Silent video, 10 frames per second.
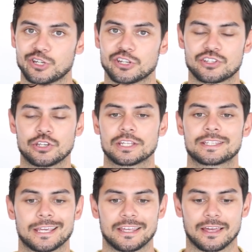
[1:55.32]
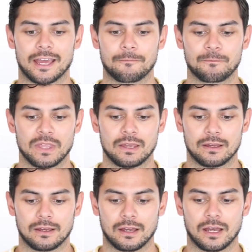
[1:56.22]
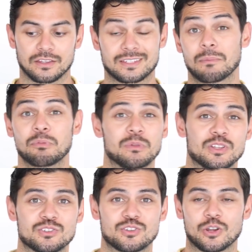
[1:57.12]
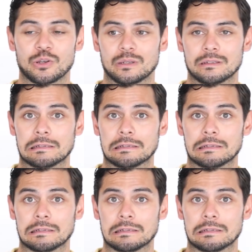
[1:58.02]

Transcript: units. So you can see that uh, the supplements don't